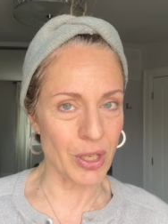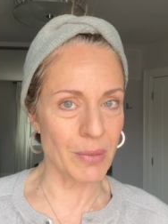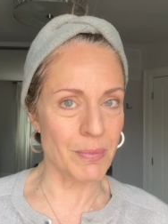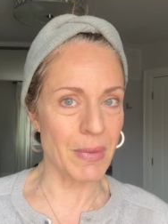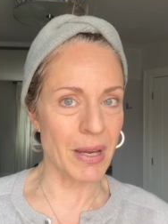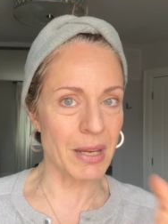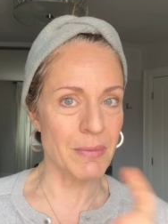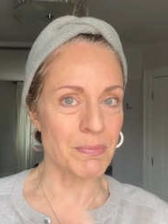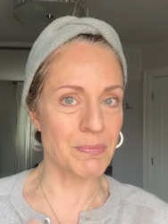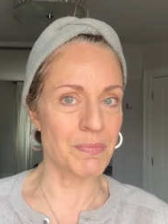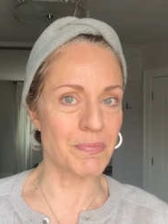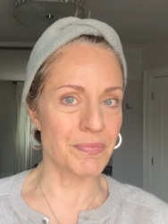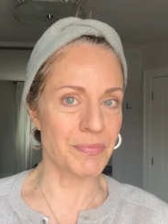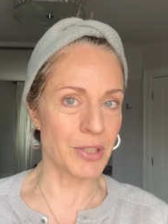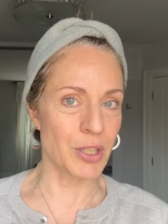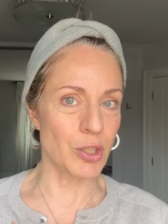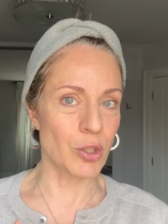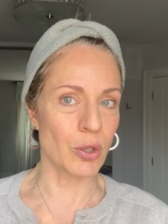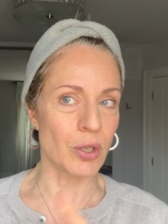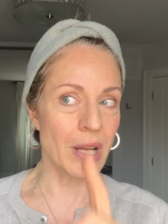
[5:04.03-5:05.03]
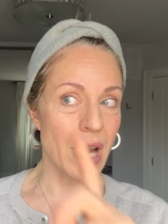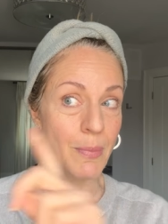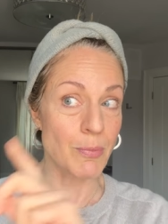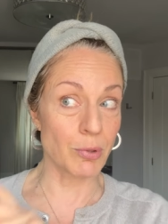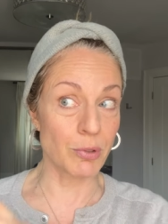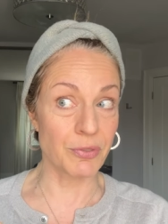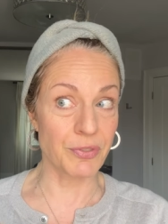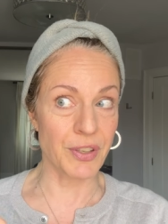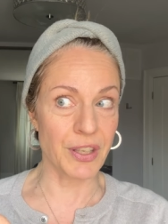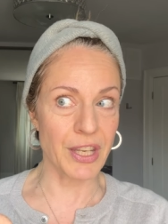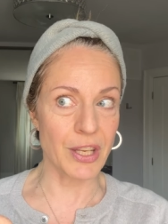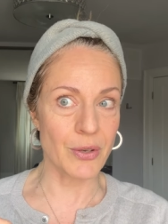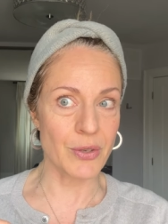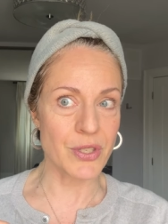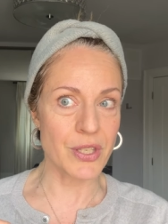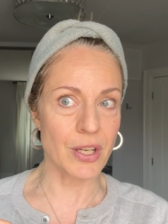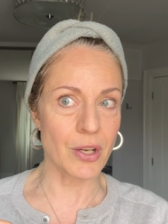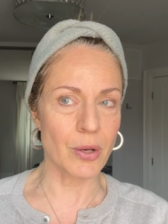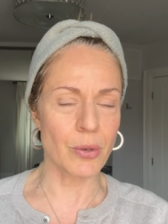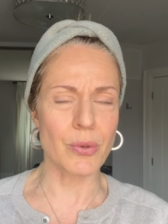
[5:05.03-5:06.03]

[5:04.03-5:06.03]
in my you know, a couple videos ago